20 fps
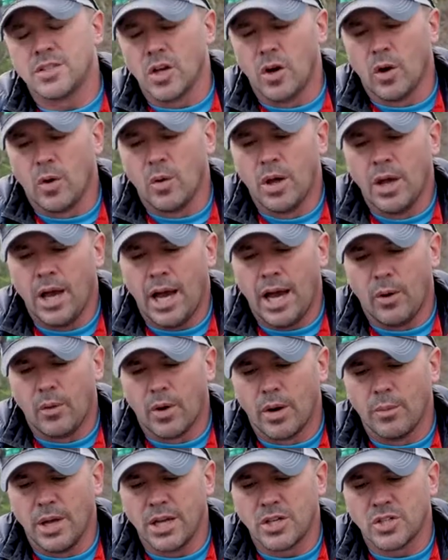So I
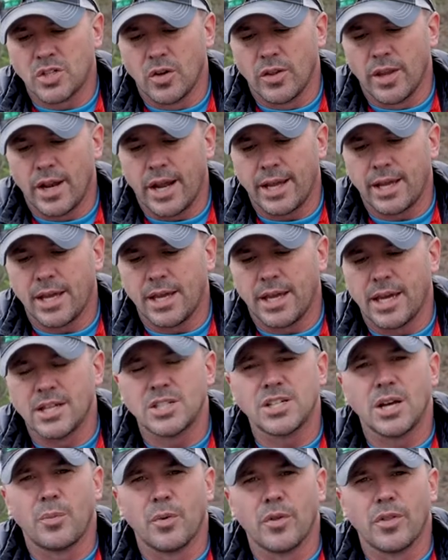want to make sure that I can
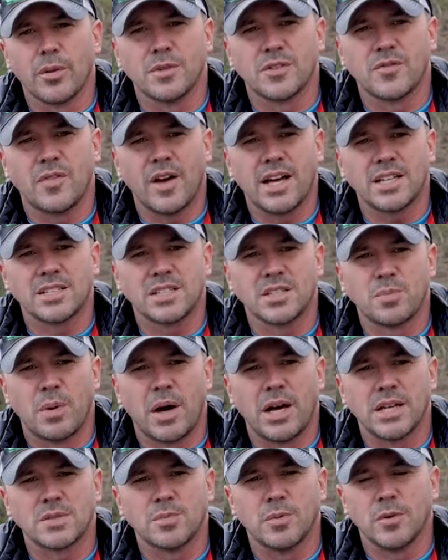catch up with them as fast as
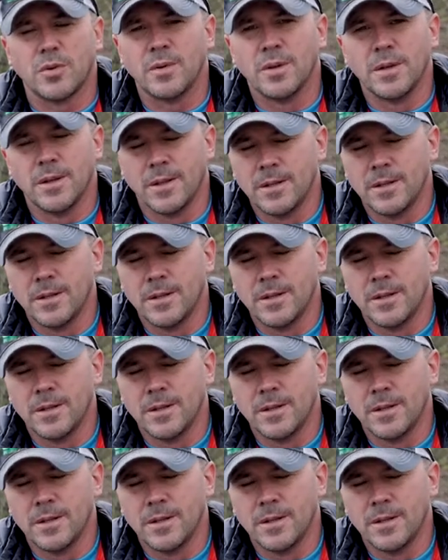possible.